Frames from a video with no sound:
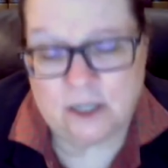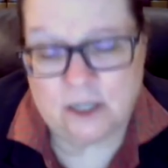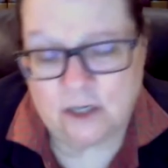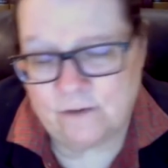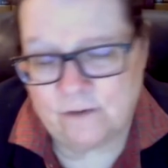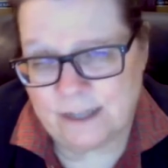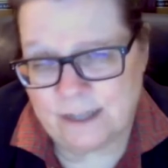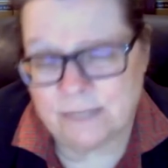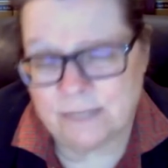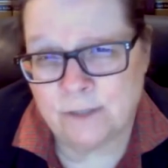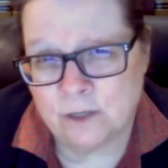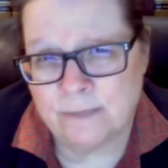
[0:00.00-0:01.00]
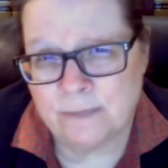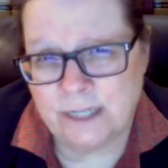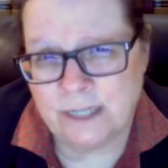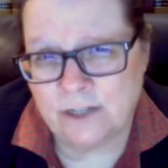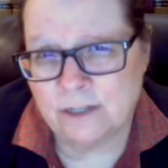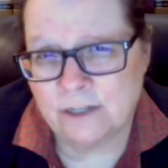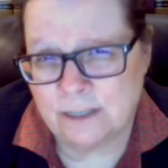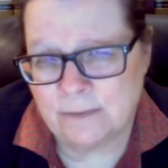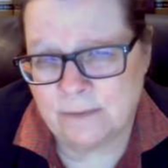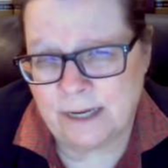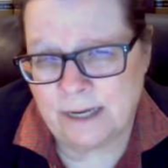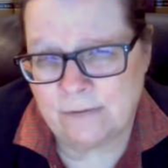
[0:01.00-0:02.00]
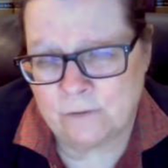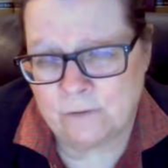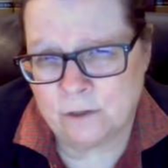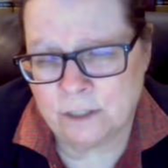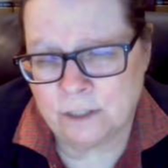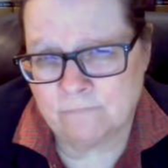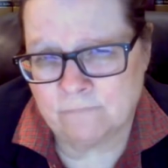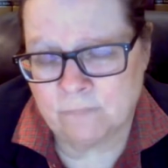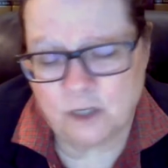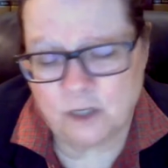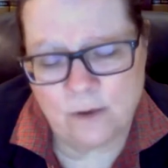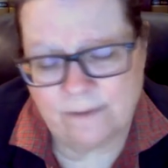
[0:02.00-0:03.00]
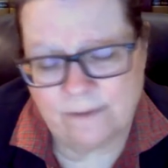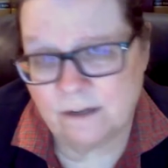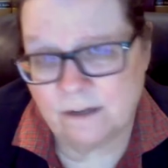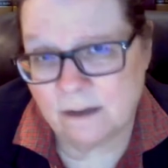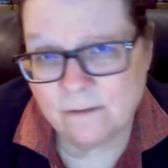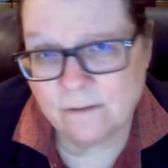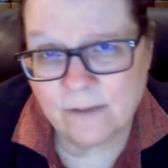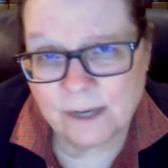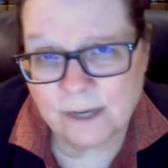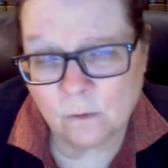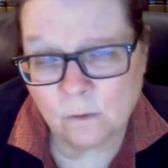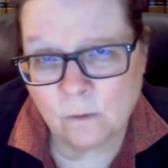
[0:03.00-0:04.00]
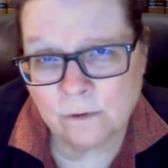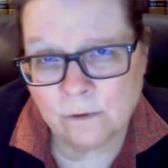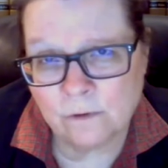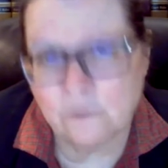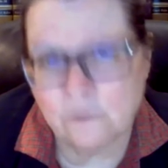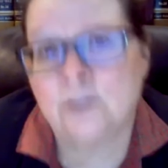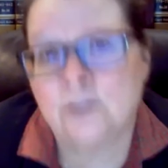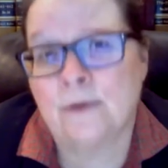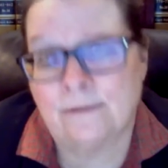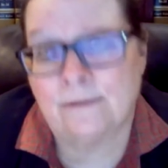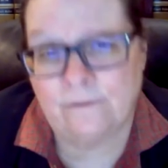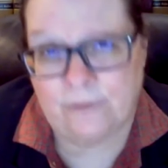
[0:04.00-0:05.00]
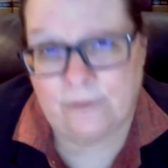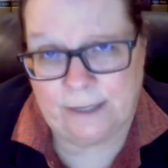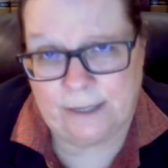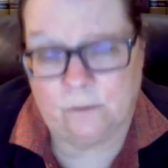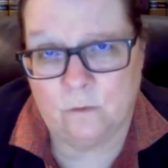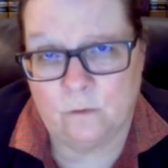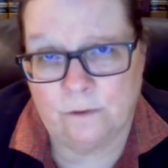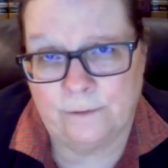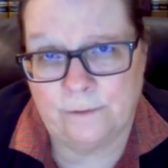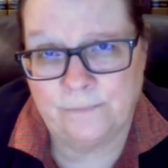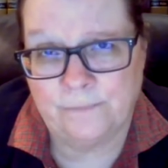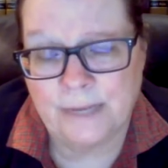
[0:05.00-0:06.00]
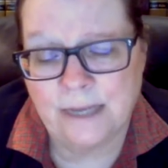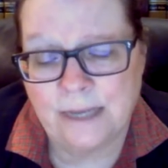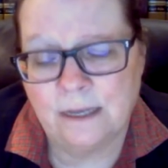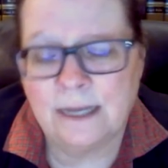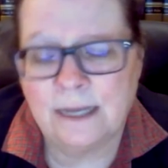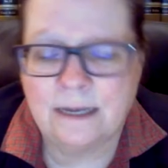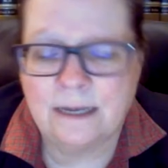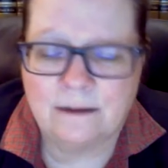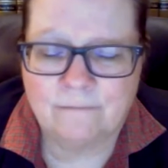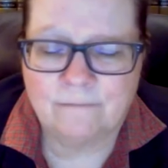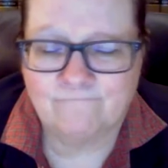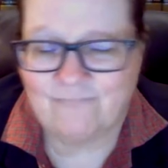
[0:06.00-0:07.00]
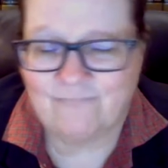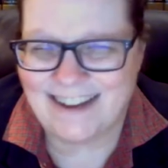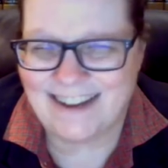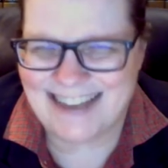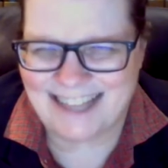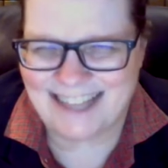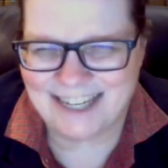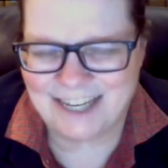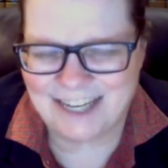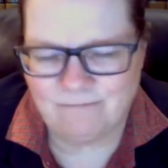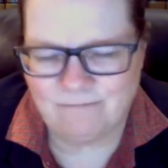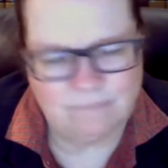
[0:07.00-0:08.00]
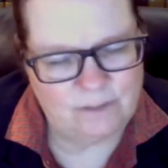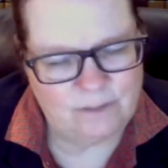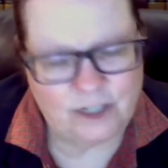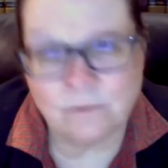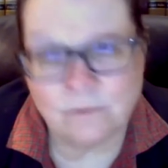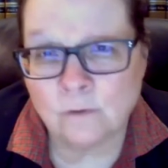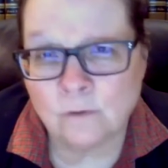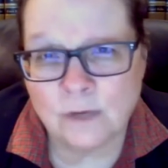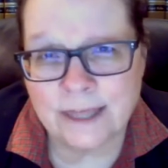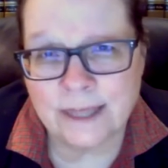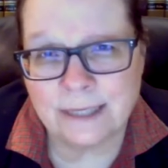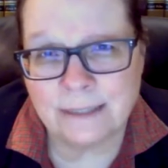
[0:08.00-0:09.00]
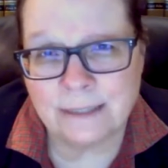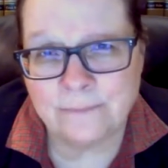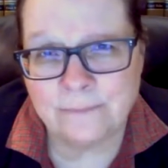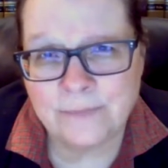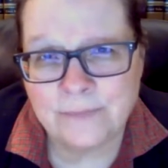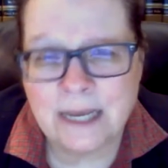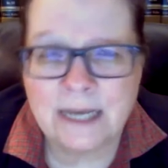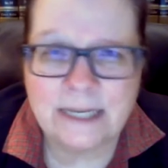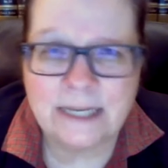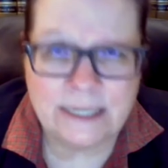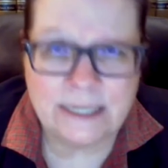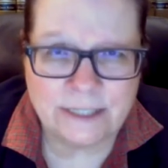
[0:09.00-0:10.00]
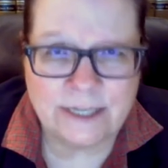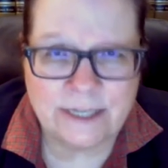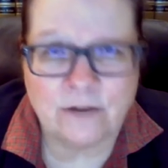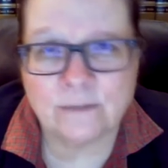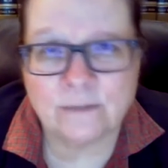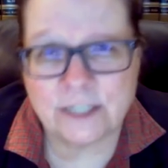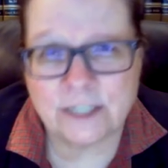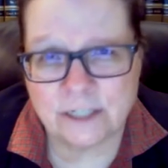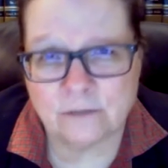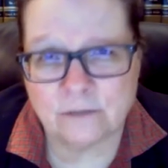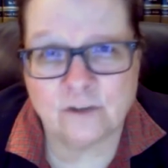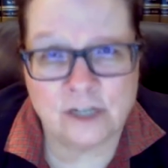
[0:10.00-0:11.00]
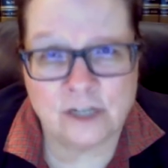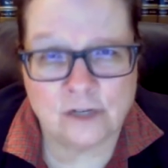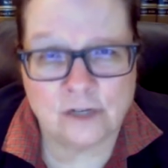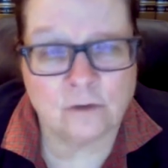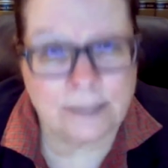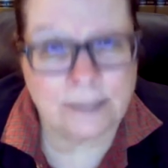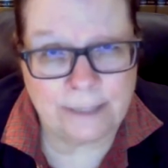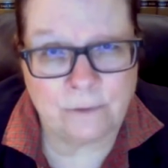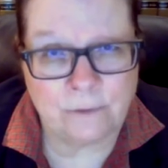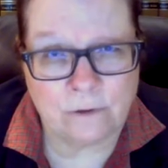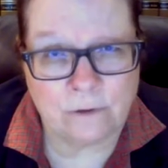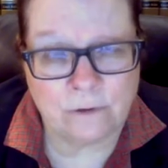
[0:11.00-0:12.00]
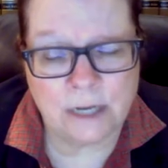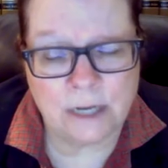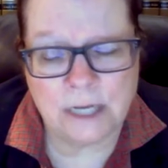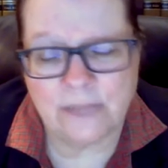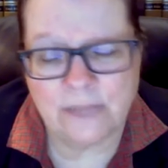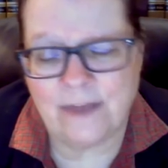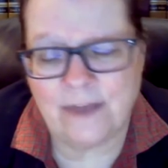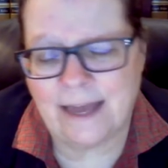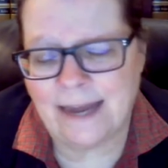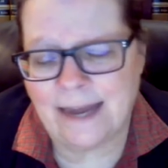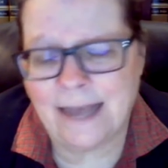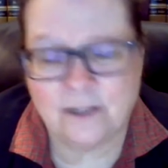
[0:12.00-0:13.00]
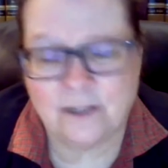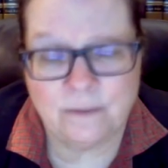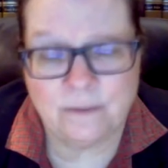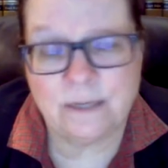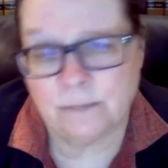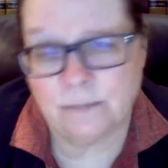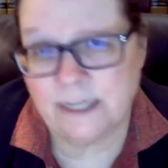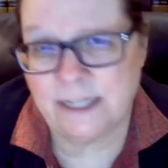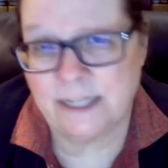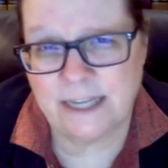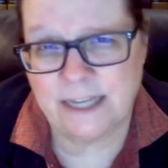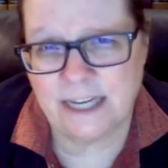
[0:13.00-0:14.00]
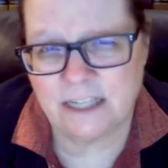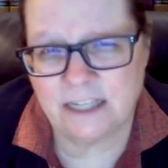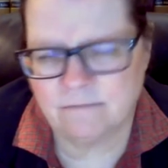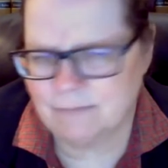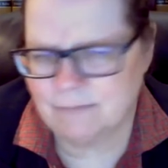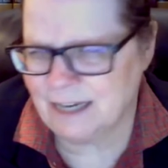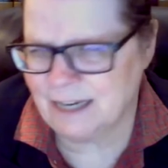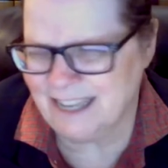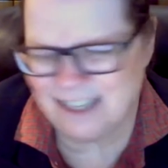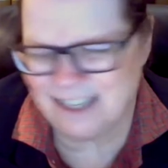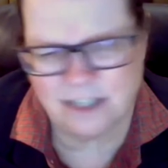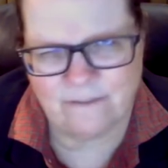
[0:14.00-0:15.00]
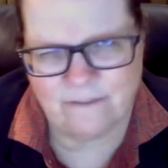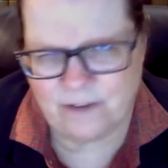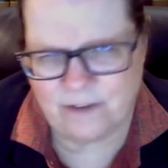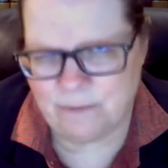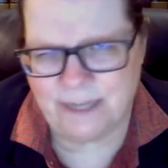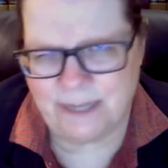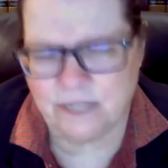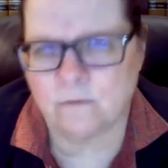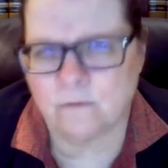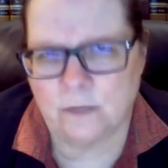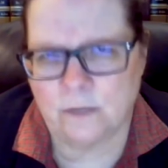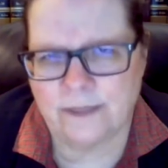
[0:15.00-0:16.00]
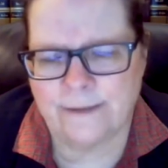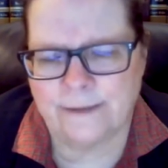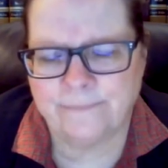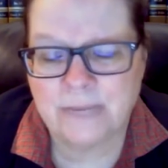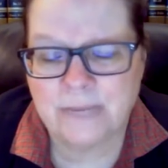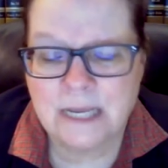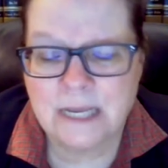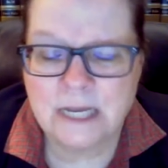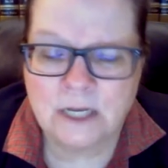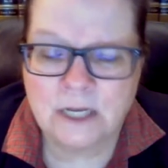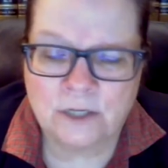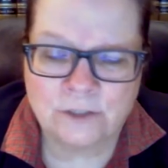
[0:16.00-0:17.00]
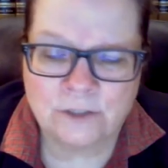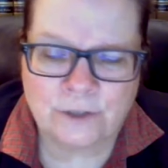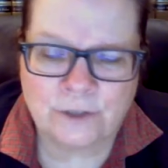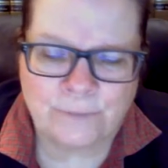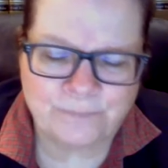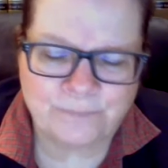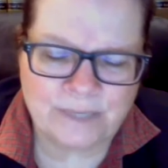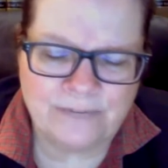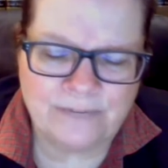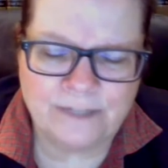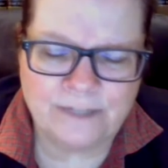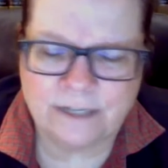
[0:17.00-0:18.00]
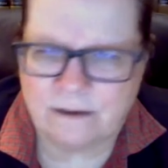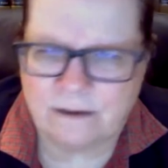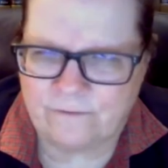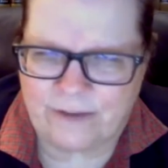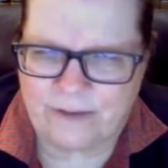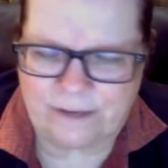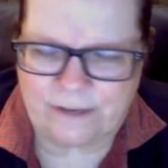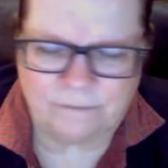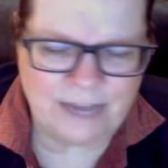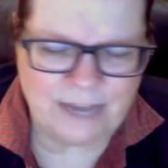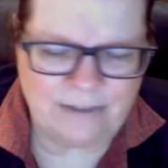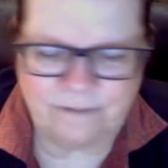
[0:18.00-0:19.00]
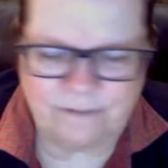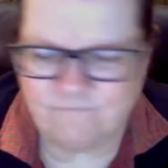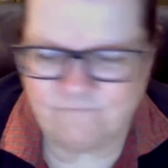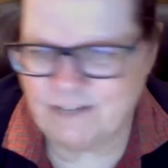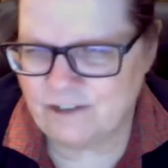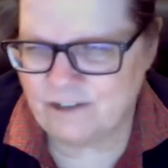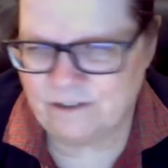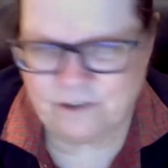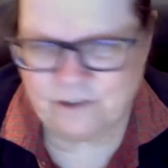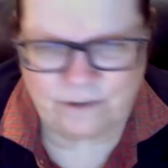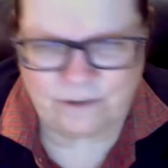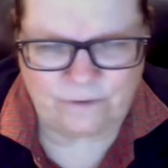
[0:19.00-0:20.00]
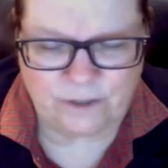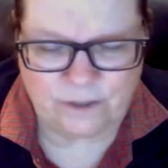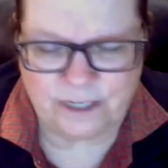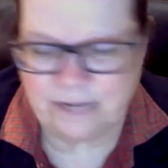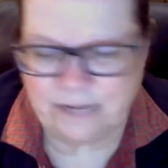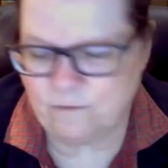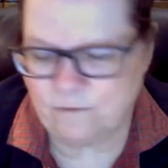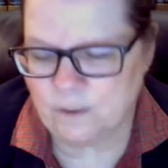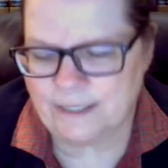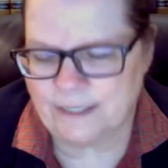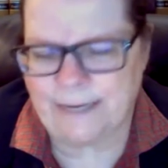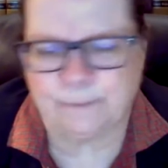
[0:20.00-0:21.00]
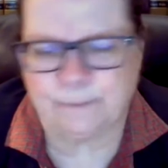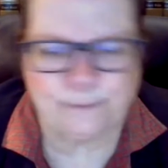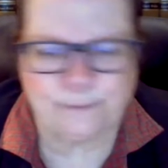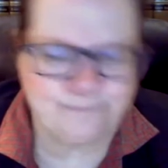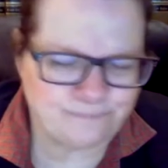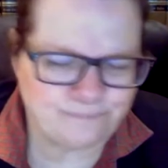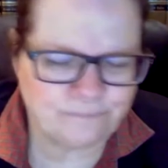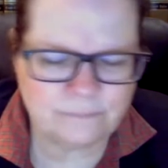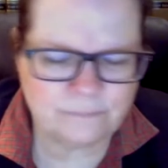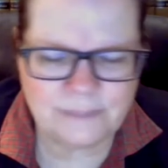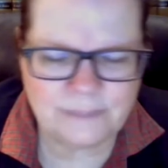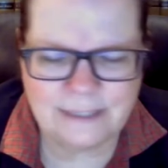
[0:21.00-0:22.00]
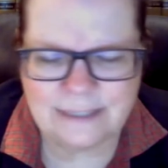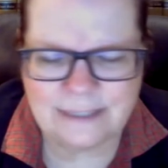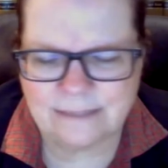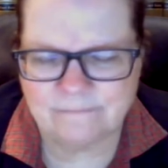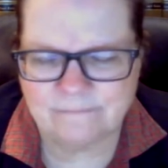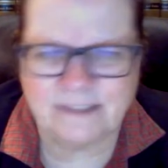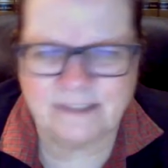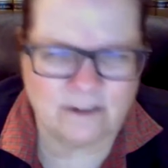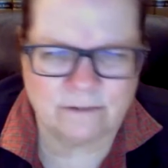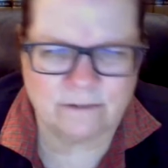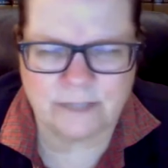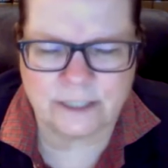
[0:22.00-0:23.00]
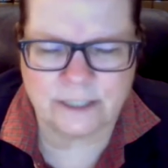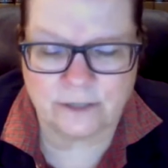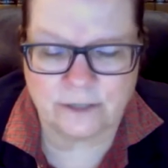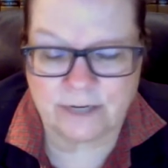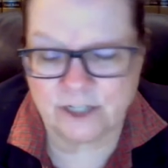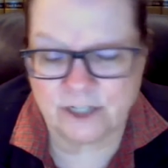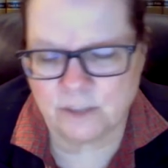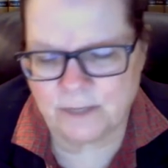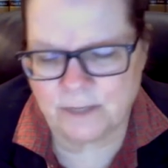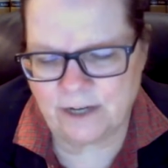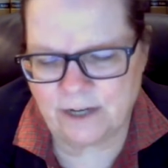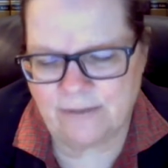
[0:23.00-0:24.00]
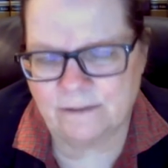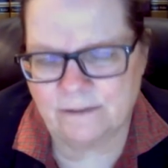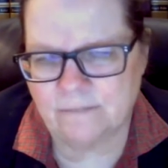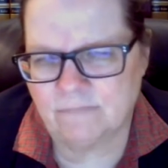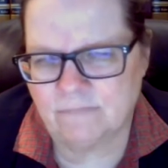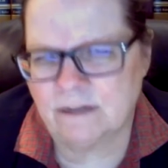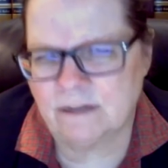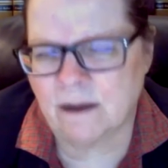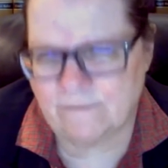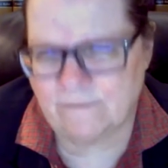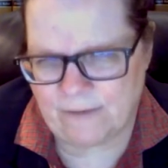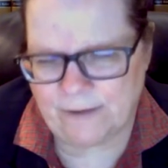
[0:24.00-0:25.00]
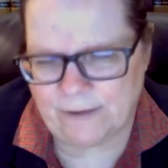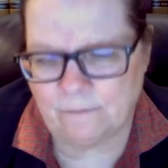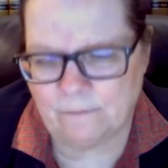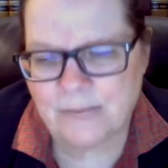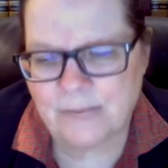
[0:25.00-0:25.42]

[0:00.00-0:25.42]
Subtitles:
You've got some determinations to make. First, do you have a non-final order or do you have a final order? Finality, general rule of thumb, is there still judicial labor that has to be completed in the case? Again, that's just a very basic rule of thumb. So if it's a non-final, you haven't reached the jury verdict yet, for example, and there are other considerations, but you have a non-final.